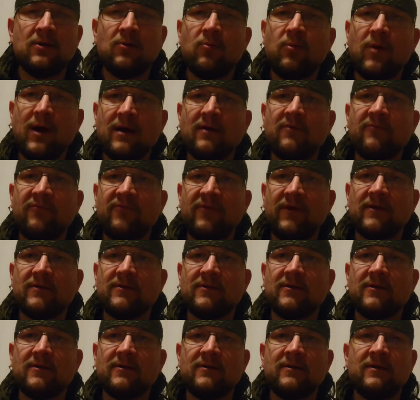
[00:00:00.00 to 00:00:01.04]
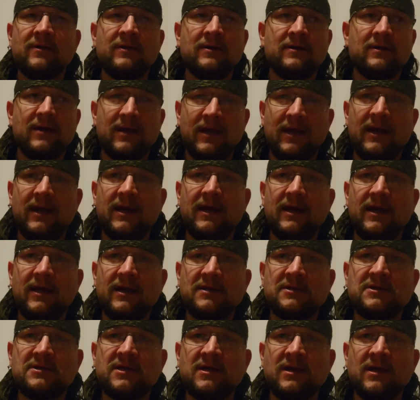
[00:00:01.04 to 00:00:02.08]
one feather
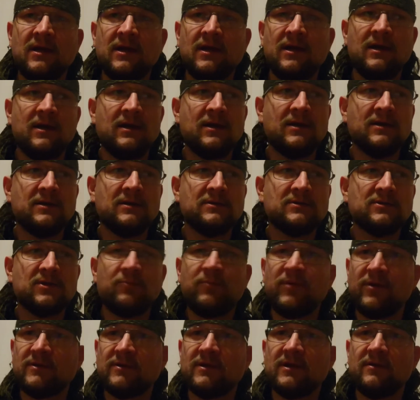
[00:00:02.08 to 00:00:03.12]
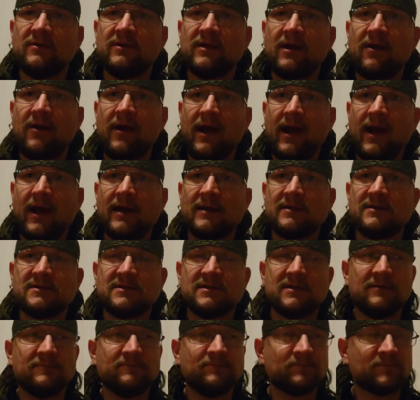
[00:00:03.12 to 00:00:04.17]
each to put in their heads.